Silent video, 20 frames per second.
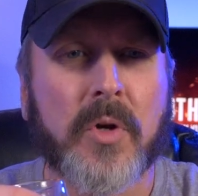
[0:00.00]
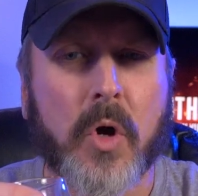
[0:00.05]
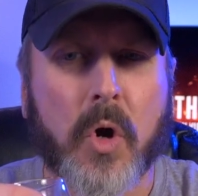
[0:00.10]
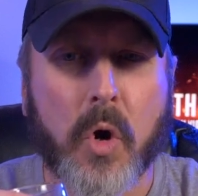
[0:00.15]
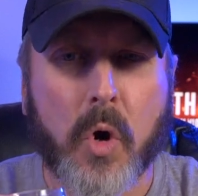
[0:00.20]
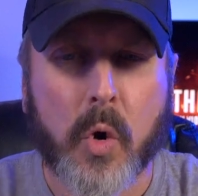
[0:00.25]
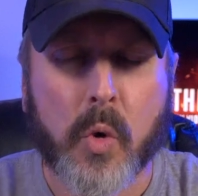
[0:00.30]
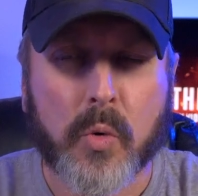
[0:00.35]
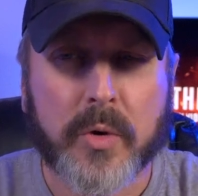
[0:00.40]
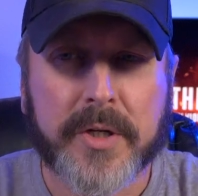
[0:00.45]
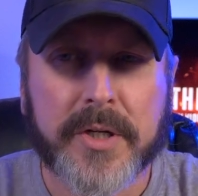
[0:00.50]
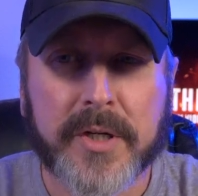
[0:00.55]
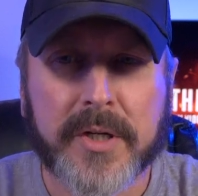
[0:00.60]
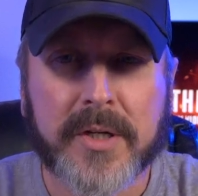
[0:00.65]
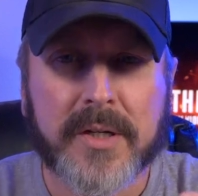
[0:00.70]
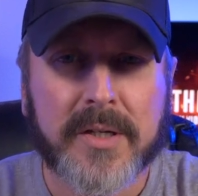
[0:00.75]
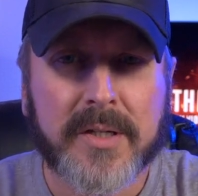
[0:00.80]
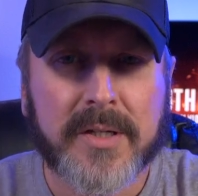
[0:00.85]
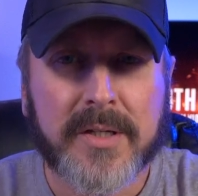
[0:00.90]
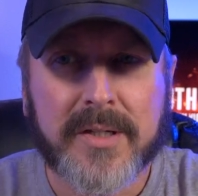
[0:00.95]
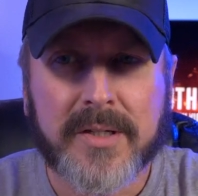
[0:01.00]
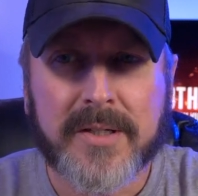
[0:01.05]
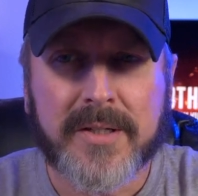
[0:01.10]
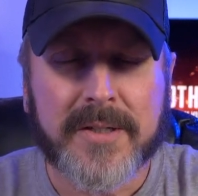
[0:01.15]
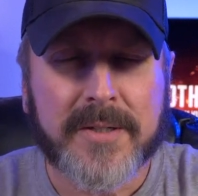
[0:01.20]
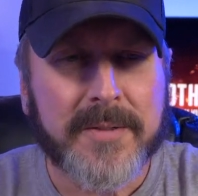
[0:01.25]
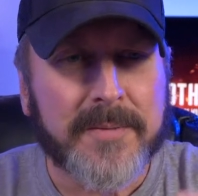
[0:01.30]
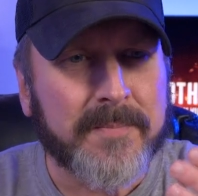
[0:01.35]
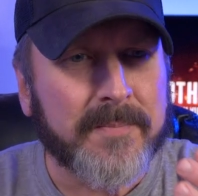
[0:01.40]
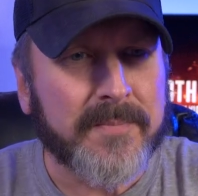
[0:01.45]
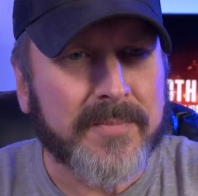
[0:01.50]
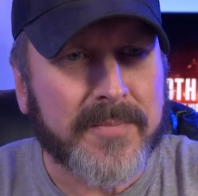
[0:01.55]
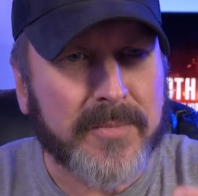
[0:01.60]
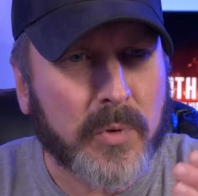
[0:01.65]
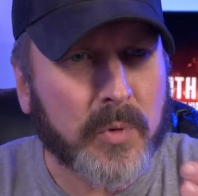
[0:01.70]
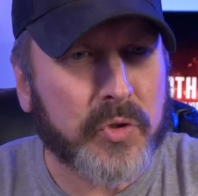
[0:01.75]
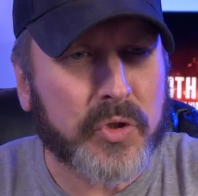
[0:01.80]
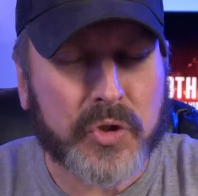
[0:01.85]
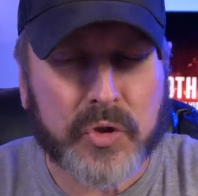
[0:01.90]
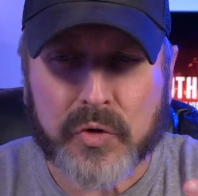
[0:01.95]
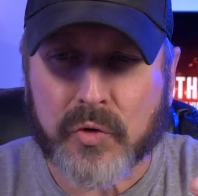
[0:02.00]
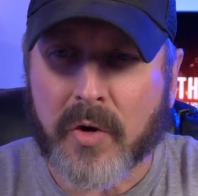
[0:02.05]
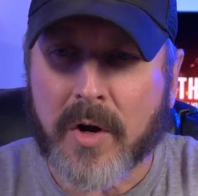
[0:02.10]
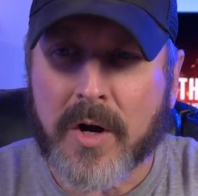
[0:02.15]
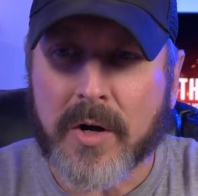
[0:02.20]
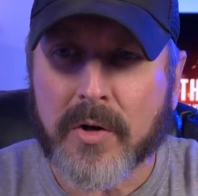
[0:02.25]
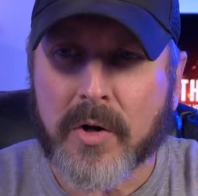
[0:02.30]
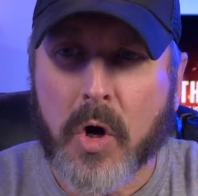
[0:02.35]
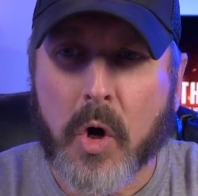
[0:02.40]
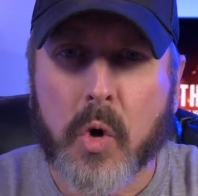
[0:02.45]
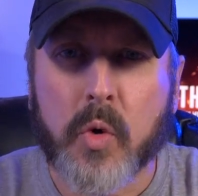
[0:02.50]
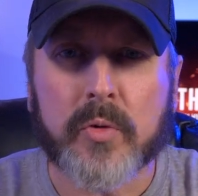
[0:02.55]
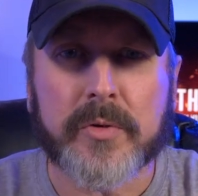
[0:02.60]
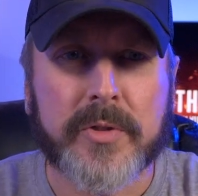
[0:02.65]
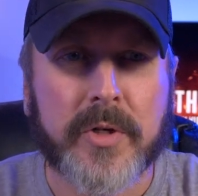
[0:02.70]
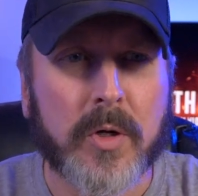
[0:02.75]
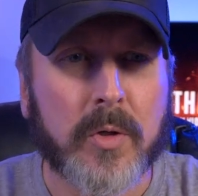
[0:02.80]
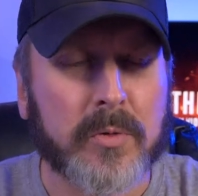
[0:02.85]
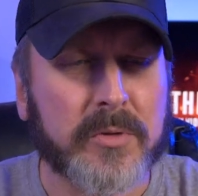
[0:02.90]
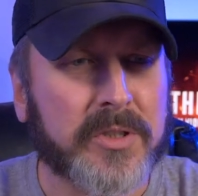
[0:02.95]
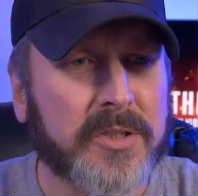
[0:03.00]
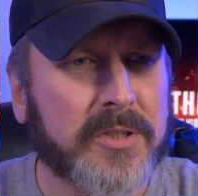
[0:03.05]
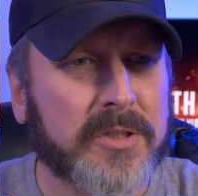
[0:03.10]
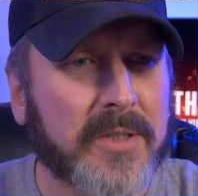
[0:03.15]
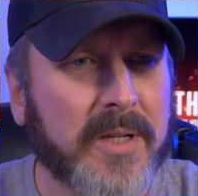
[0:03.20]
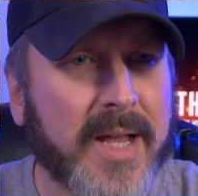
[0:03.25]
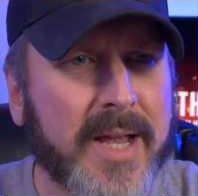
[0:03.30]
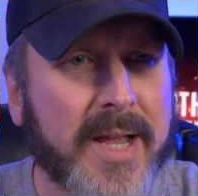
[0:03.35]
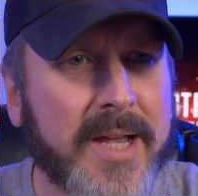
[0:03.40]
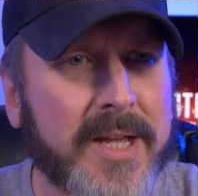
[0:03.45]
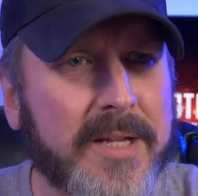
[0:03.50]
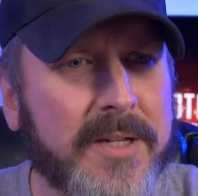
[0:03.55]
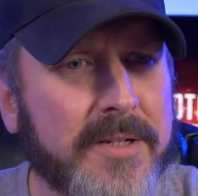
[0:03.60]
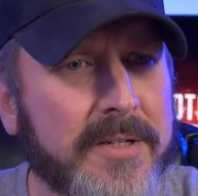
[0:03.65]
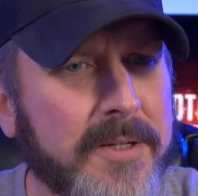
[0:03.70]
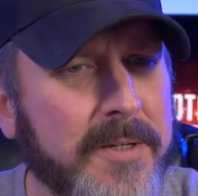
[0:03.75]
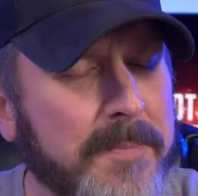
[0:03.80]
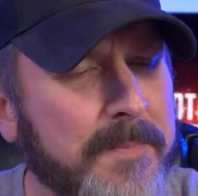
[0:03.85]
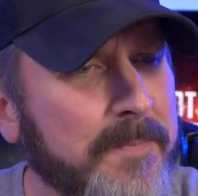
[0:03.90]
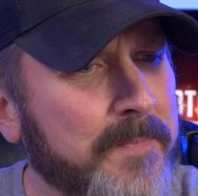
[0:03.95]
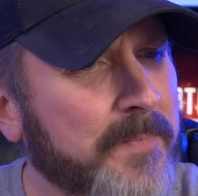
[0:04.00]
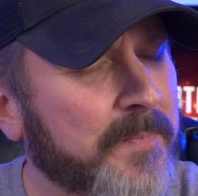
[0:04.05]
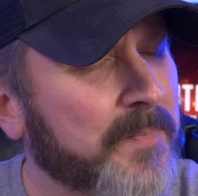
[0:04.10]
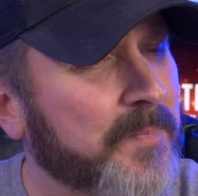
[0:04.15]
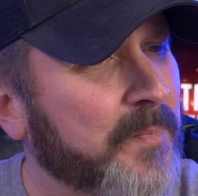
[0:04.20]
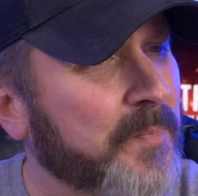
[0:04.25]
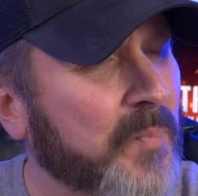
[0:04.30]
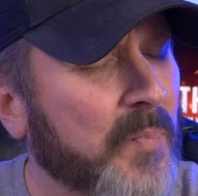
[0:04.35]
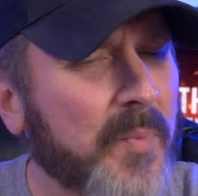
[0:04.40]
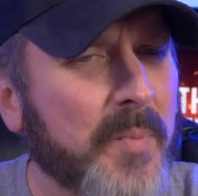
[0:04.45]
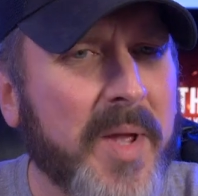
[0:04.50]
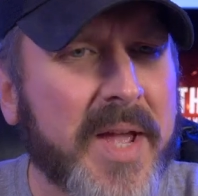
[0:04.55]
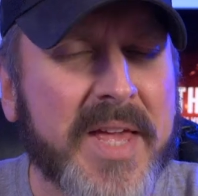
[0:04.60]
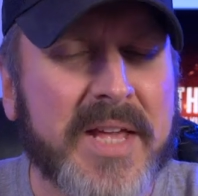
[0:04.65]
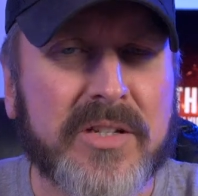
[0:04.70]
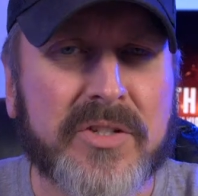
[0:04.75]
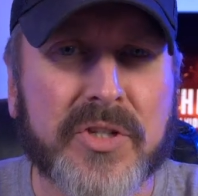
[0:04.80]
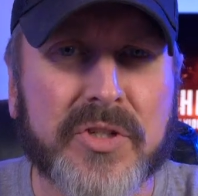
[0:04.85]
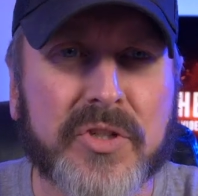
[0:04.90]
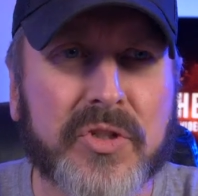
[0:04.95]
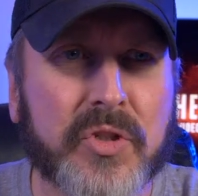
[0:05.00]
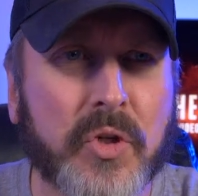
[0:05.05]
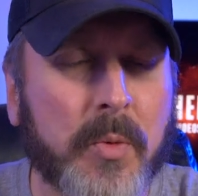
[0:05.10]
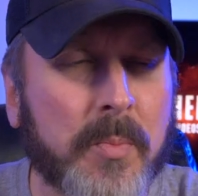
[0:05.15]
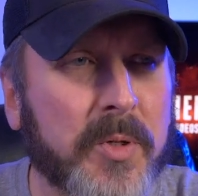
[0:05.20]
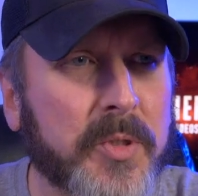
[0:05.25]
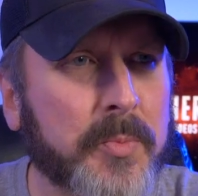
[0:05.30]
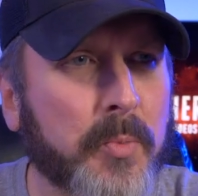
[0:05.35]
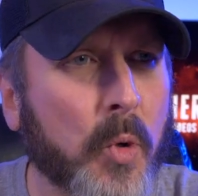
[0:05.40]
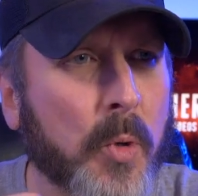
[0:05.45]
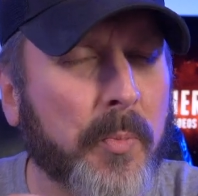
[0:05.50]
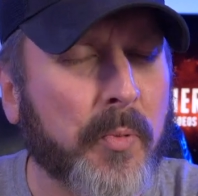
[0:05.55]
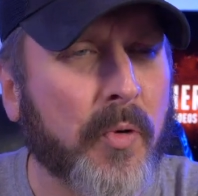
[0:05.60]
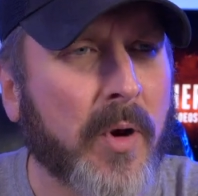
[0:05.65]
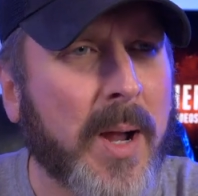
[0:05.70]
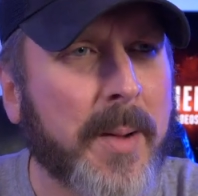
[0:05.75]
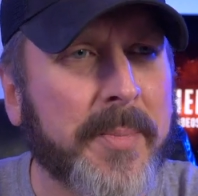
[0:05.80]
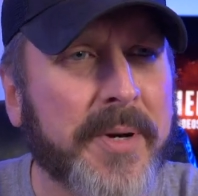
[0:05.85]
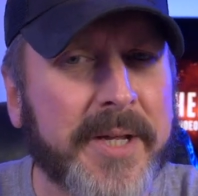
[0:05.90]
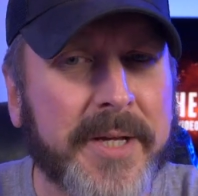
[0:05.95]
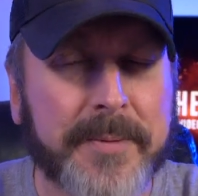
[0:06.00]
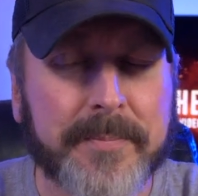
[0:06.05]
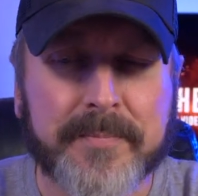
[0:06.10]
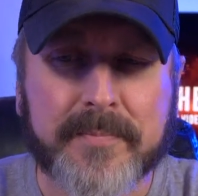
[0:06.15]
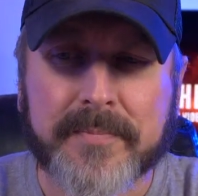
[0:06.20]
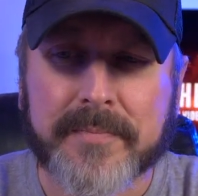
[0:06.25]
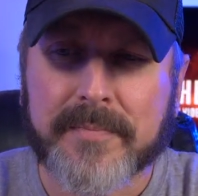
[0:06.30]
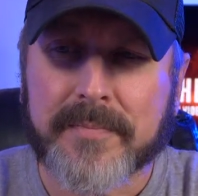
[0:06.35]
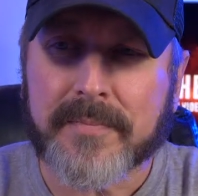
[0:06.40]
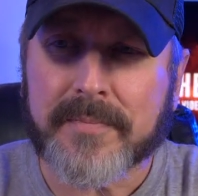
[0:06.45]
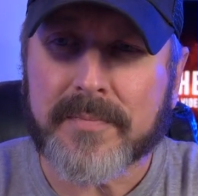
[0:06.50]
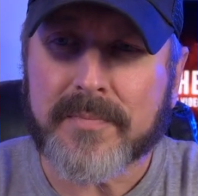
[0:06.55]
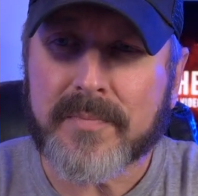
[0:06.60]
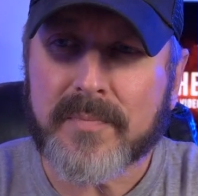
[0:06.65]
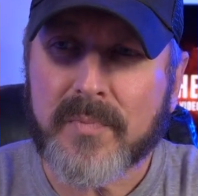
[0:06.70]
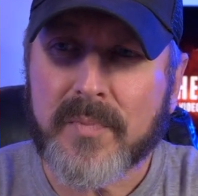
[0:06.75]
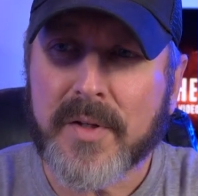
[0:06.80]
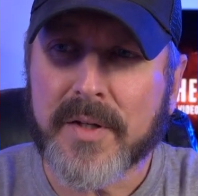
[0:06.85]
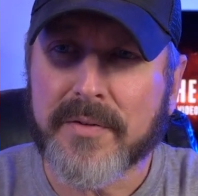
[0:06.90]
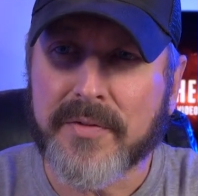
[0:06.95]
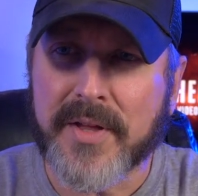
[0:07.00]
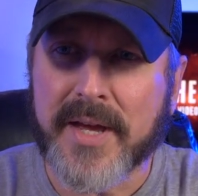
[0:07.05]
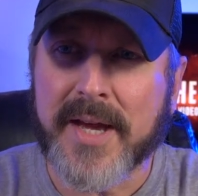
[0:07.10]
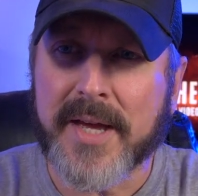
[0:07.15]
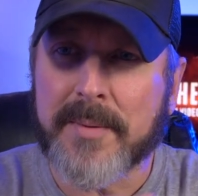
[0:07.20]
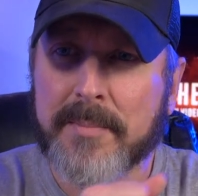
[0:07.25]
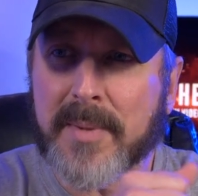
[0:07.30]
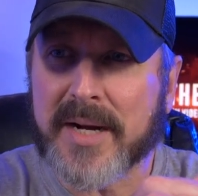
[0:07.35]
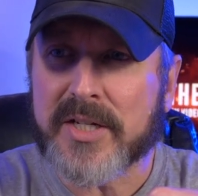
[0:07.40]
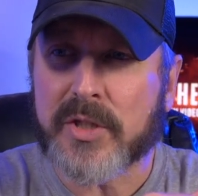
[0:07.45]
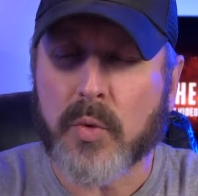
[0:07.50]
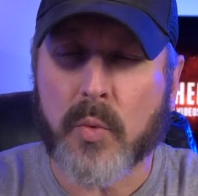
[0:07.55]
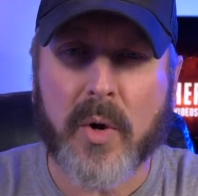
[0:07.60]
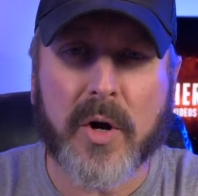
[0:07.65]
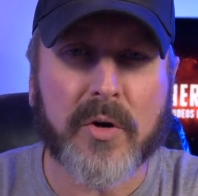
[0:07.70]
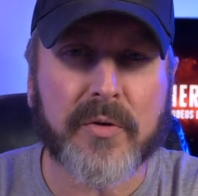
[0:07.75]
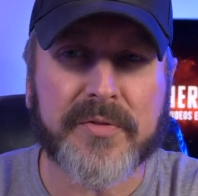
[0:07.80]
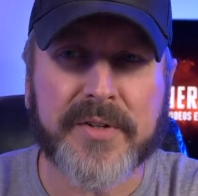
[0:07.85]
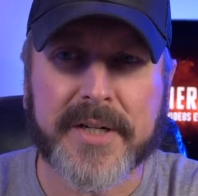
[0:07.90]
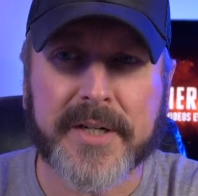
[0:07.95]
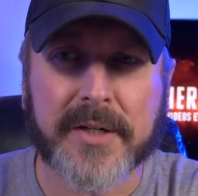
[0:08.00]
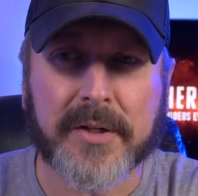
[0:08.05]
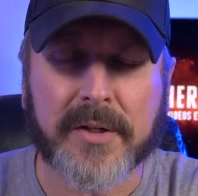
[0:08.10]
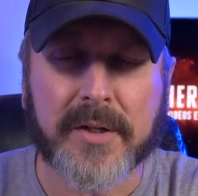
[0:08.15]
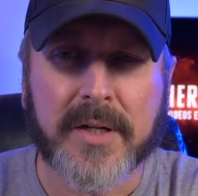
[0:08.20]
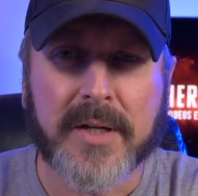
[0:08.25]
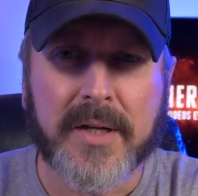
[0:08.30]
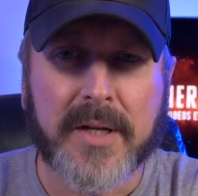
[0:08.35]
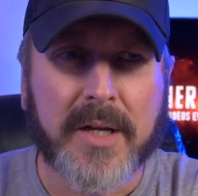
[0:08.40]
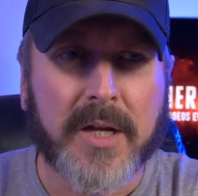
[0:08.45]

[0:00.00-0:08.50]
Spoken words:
oak those strong oak notes, and man, it's just so much more prominent than my 12 year.